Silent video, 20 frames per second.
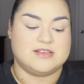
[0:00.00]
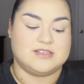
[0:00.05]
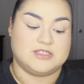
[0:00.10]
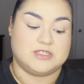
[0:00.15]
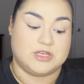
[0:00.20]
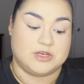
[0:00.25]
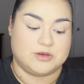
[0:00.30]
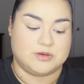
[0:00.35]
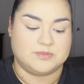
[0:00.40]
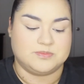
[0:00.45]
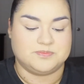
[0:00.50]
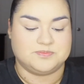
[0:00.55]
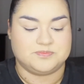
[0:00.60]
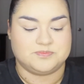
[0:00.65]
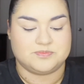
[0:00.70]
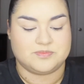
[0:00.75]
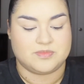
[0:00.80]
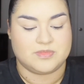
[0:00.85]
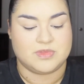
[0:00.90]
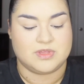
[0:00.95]
So
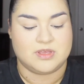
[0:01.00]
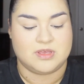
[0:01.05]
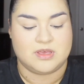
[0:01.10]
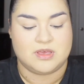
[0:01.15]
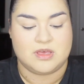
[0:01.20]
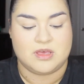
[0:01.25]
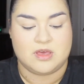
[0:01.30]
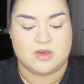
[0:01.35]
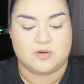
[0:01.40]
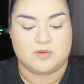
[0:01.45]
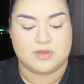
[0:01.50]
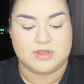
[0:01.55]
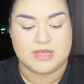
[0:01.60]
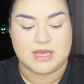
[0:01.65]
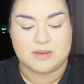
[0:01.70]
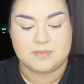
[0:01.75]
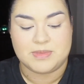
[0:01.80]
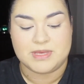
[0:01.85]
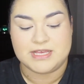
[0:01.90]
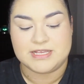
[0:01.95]
with
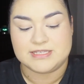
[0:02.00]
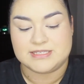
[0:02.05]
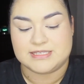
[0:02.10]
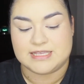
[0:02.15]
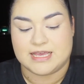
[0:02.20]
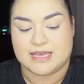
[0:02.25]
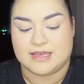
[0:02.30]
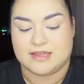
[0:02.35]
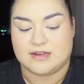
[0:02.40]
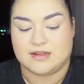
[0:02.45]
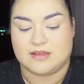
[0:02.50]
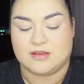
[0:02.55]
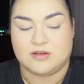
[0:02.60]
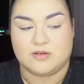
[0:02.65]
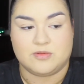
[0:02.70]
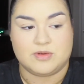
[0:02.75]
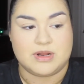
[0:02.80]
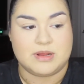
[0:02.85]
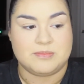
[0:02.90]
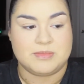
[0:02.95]
that being said,
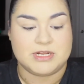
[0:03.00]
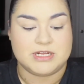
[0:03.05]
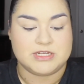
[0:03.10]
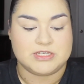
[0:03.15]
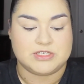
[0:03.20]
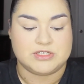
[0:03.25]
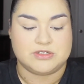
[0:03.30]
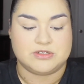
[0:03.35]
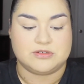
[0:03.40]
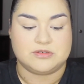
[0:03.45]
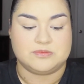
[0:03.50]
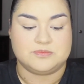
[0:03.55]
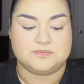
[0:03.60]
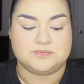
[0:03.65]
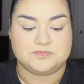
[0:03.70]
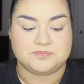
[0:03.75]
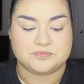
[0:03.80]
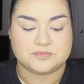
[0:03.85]
what I'm going to do